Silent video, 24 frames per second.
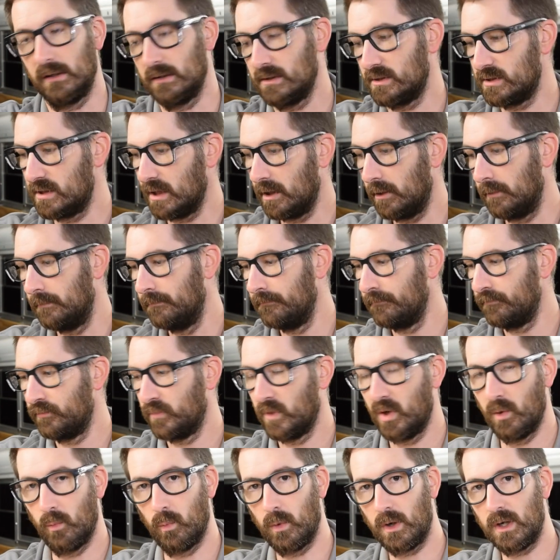So
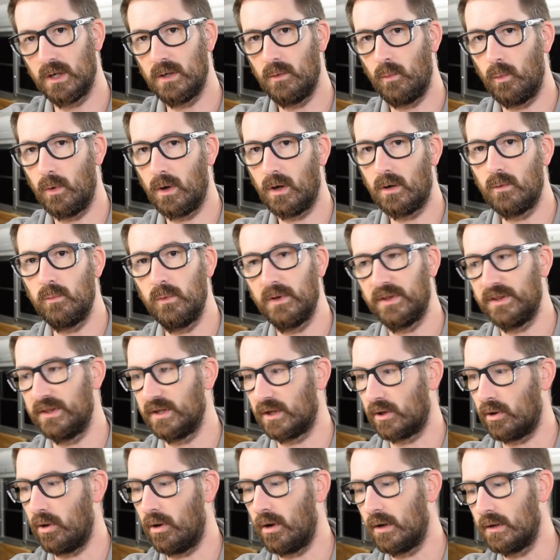we're going to work with the
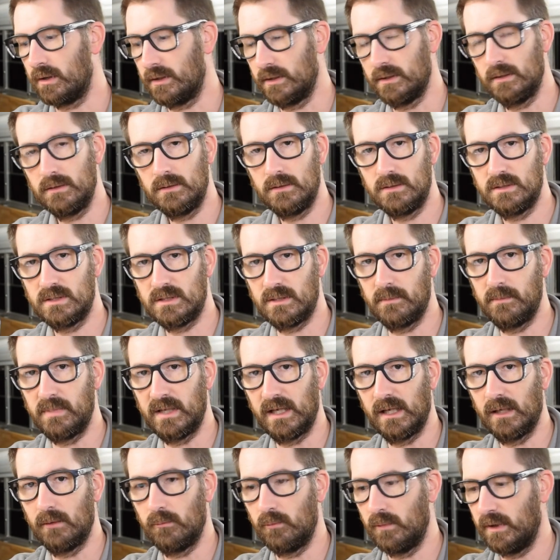carton to
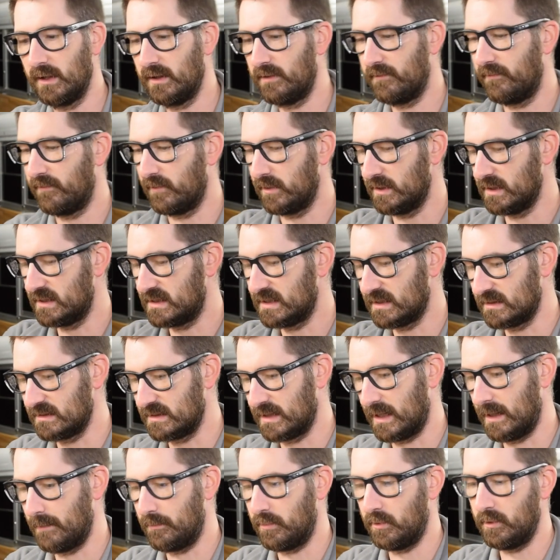begin with for this
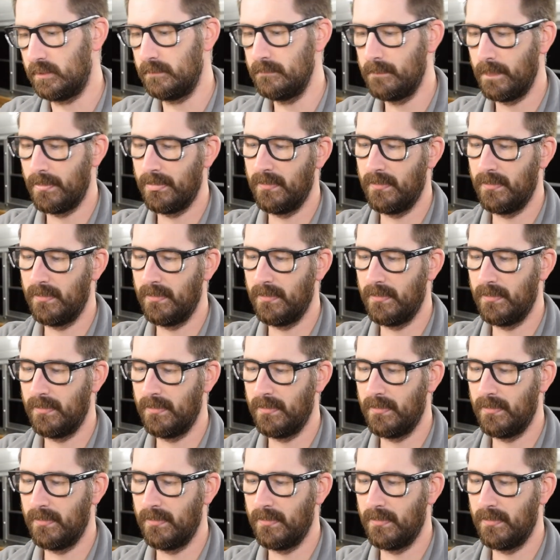example.